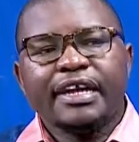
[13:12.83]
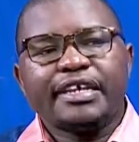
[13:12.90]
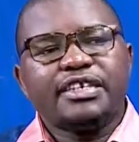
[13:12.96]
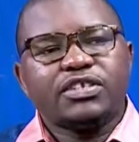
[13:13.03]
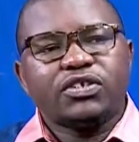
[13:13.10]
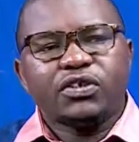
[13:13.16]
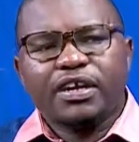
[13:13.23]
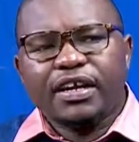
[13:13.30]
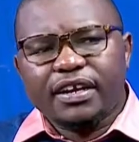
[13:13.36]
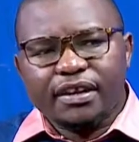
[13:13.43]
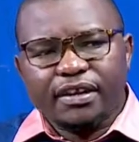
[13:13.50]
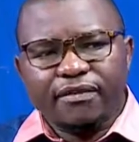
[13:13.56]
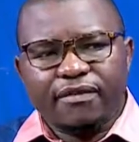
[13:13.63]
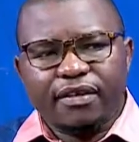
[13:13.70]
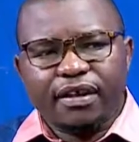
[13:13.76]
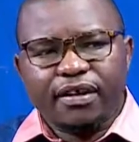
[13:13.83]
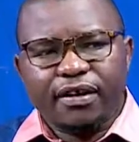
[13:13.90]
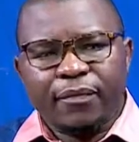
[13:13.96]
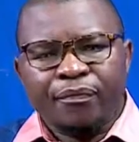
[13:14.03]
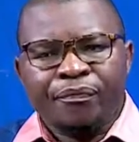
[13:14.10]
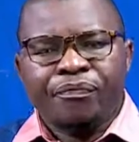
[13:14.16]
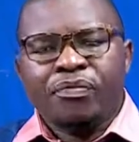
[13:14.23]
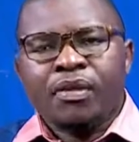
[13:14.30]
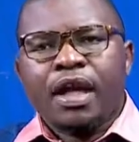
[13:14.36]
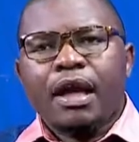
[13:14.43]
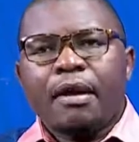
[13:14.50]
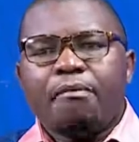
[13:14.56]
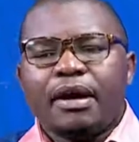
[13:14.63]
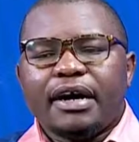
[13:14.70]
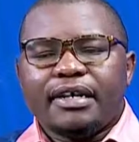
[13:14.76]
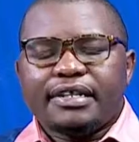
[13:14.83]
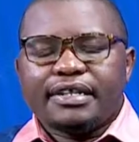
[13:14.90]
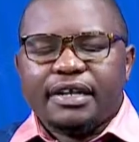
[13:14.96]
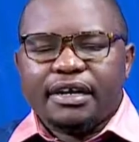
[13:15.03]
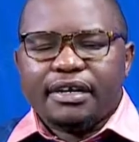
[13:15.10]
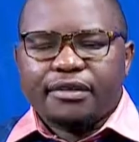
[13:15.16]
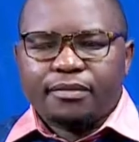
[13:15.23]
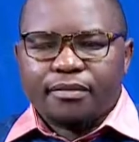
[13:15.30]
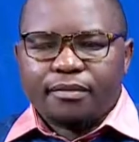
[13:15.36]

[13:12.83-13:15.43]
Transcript: it is totally different. But